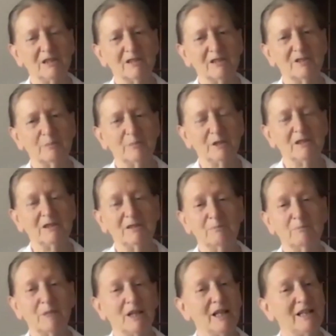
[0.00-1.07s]
It's a big
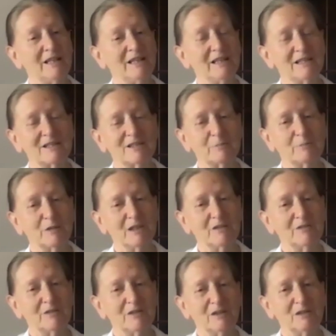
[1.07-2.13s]
play, it's a big
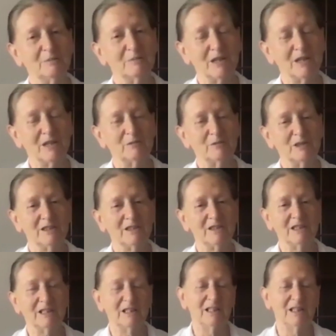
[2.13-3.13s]
film that we're